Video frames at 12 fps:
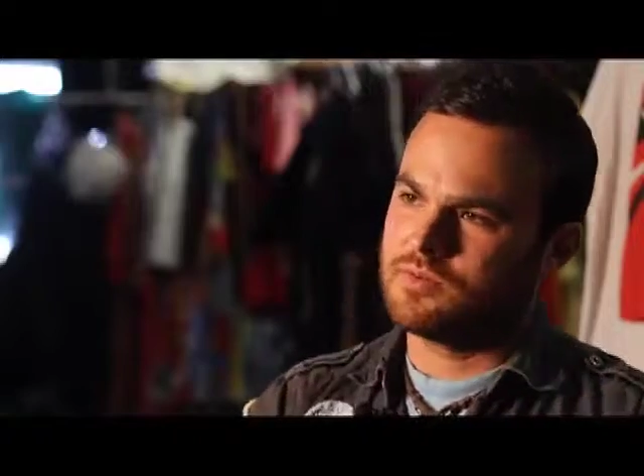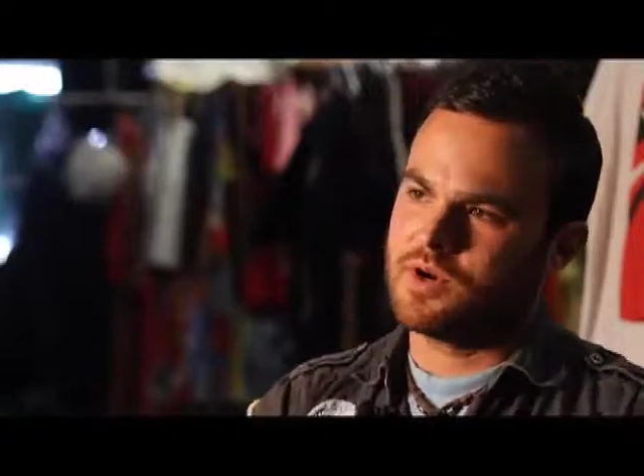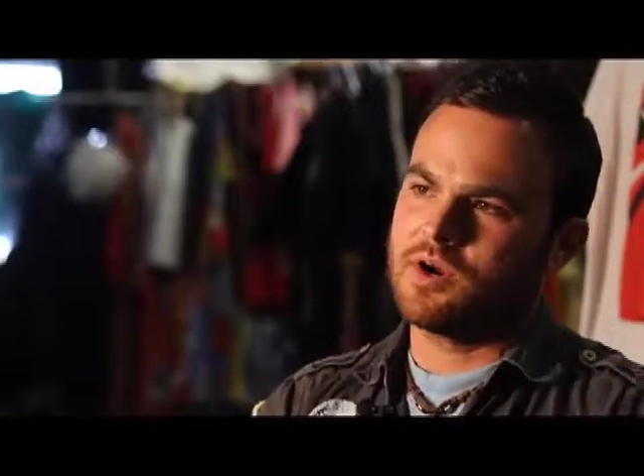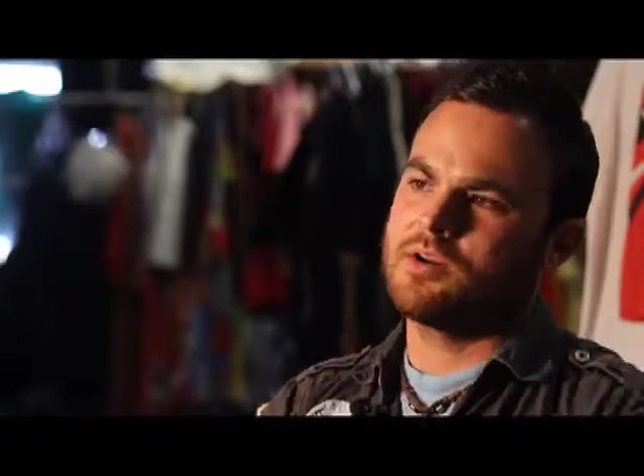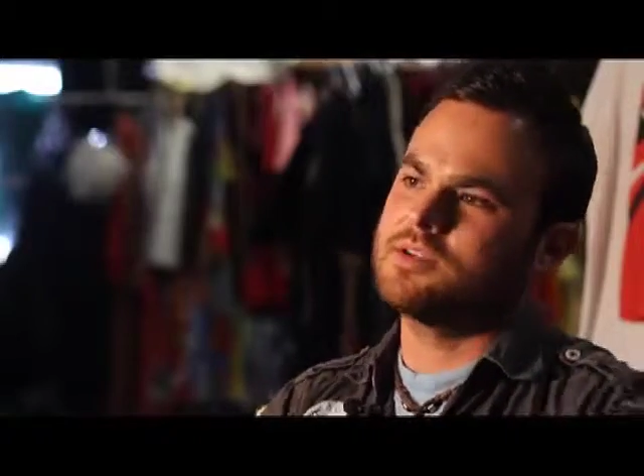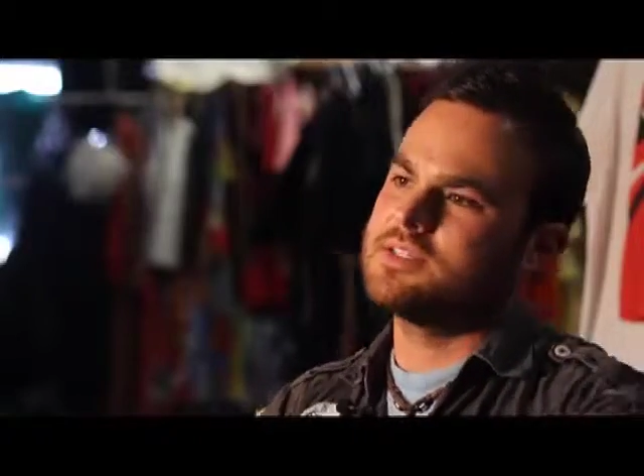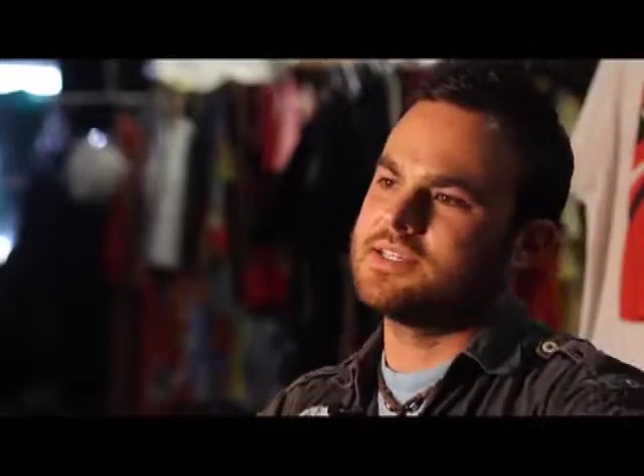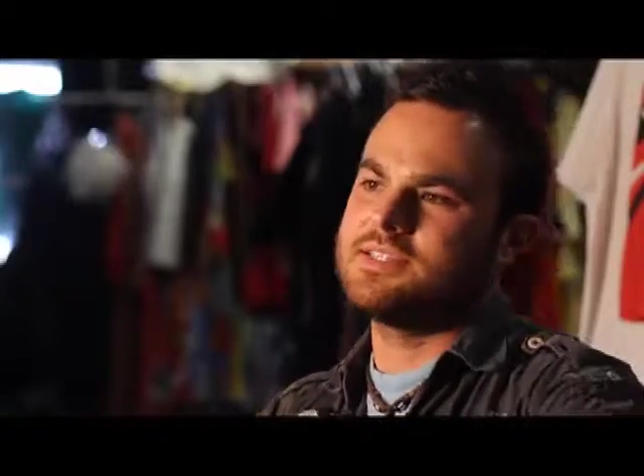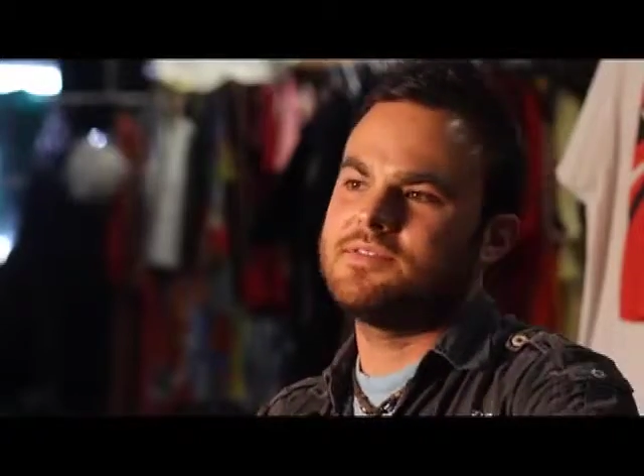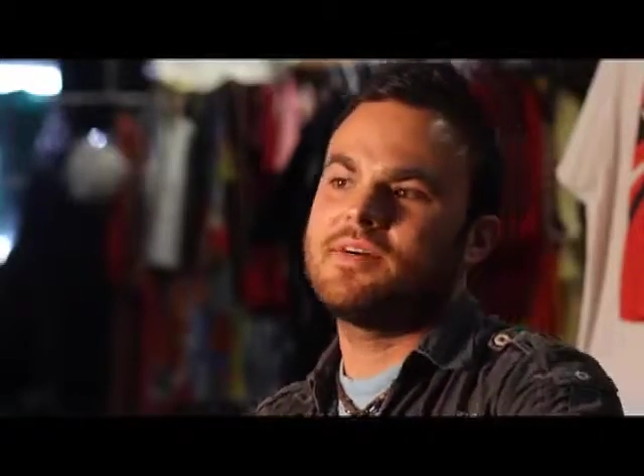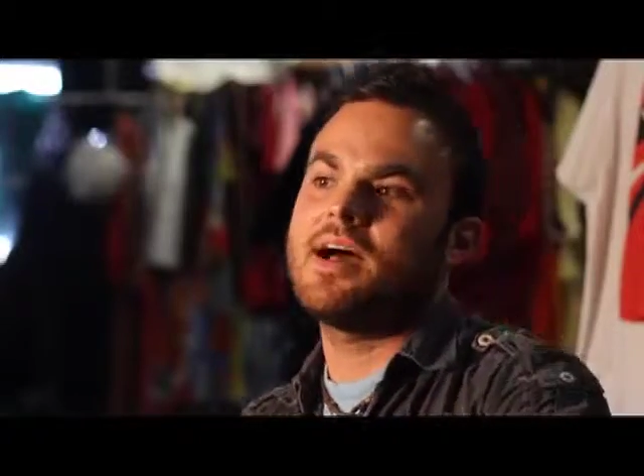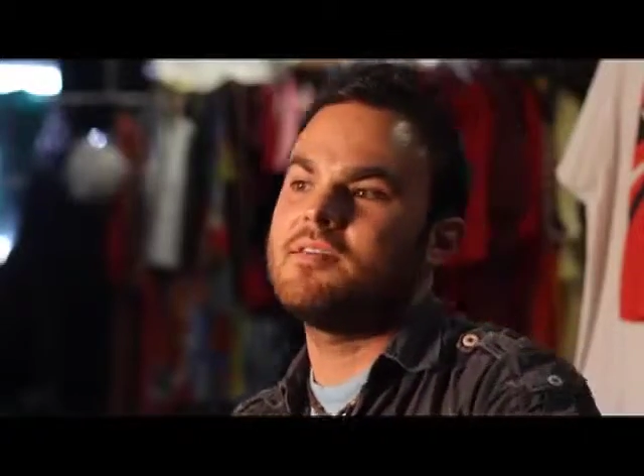
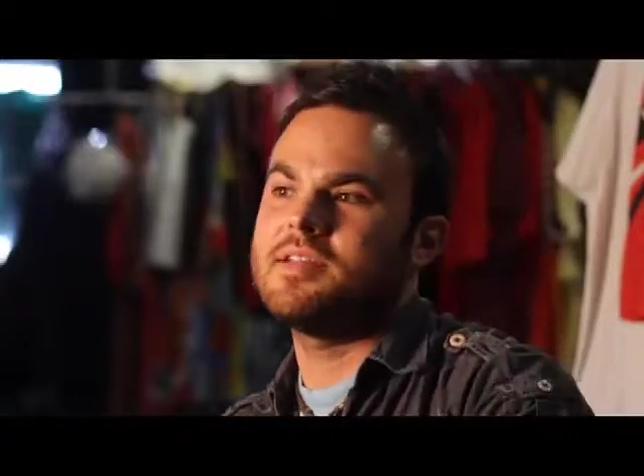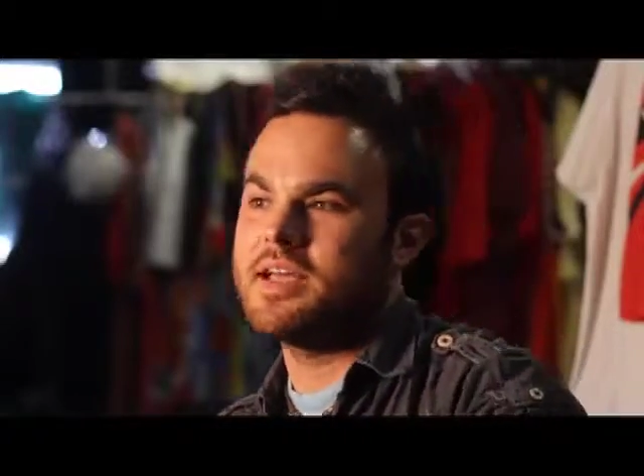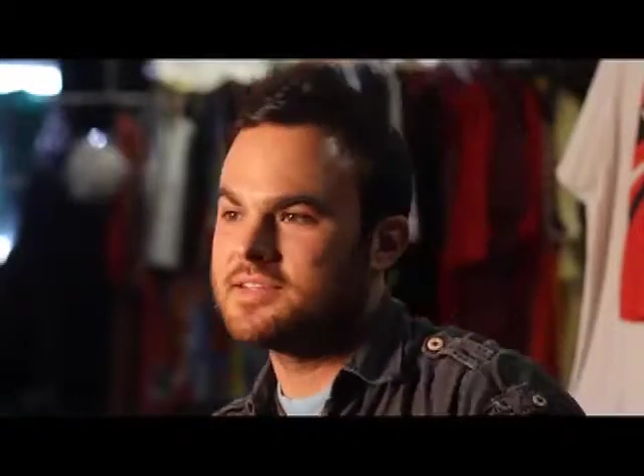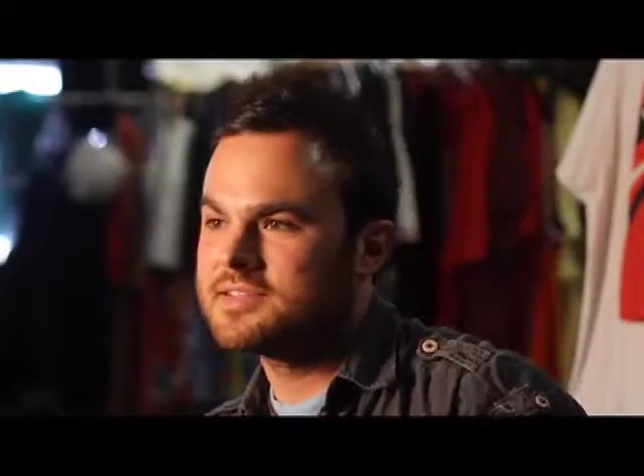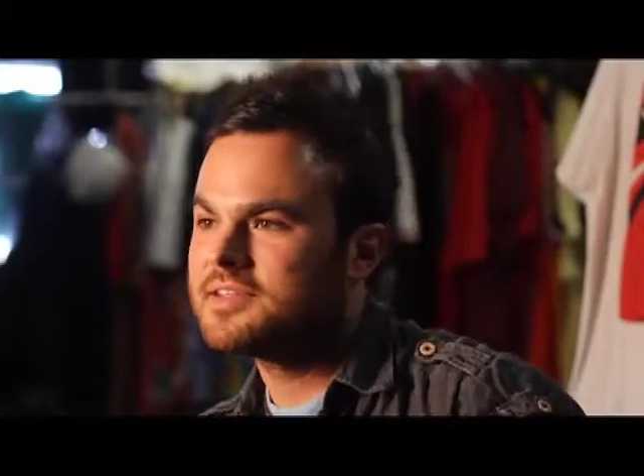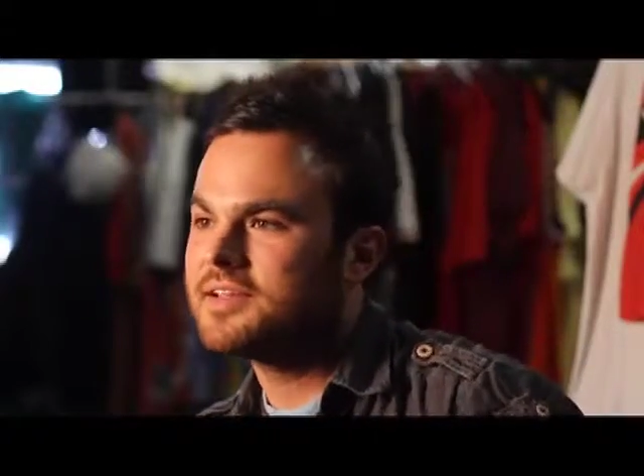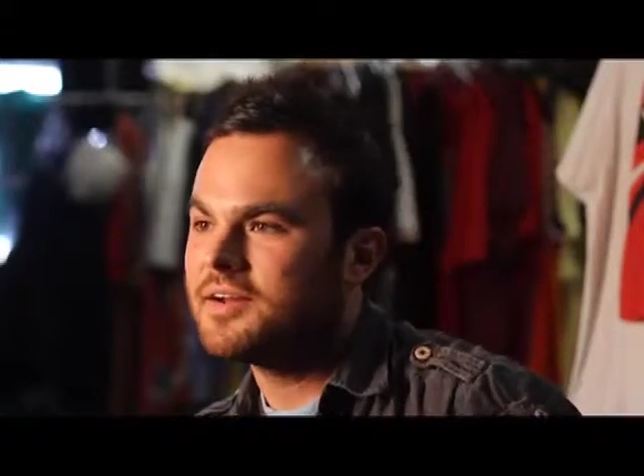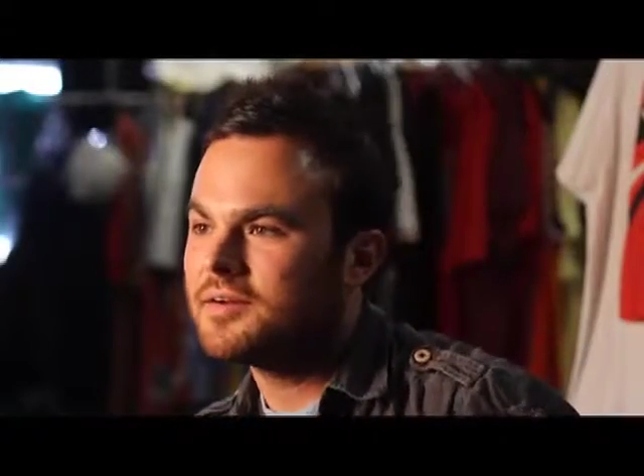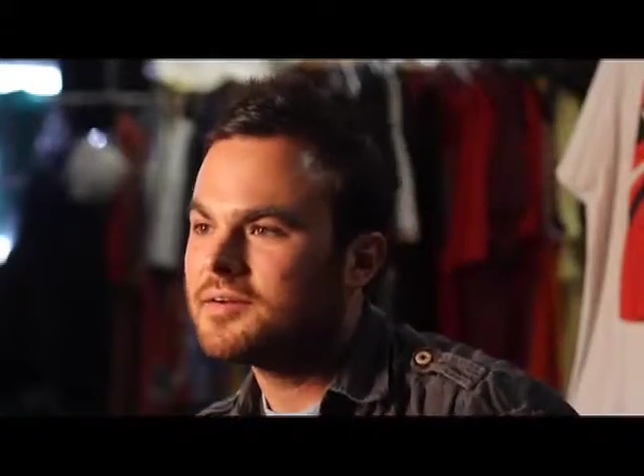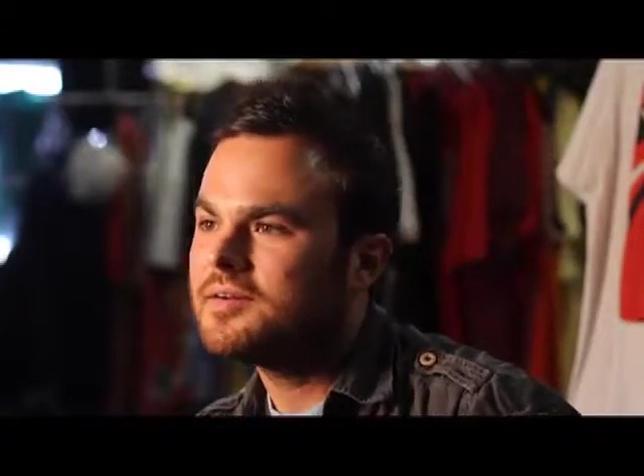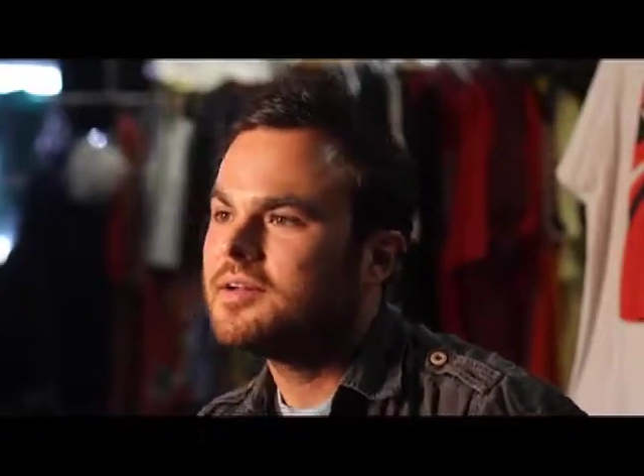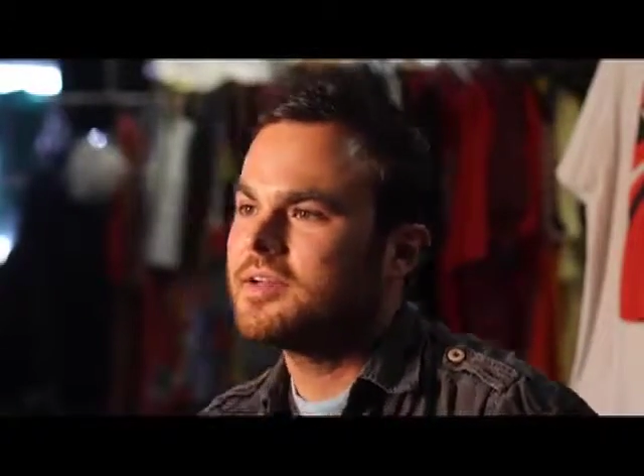365 days of the
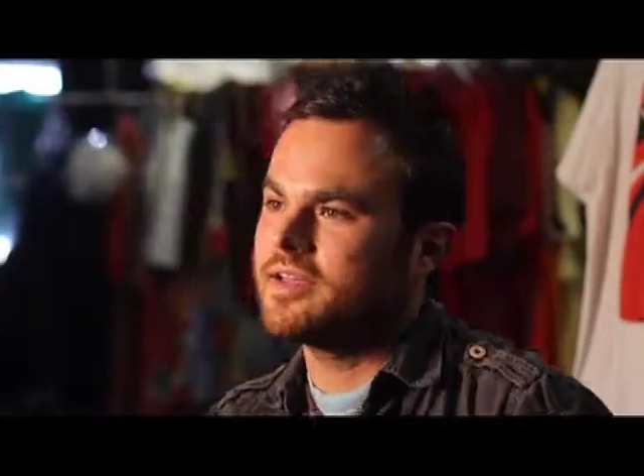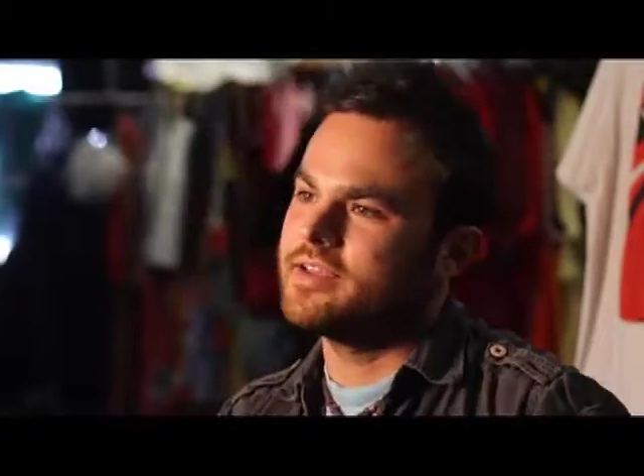year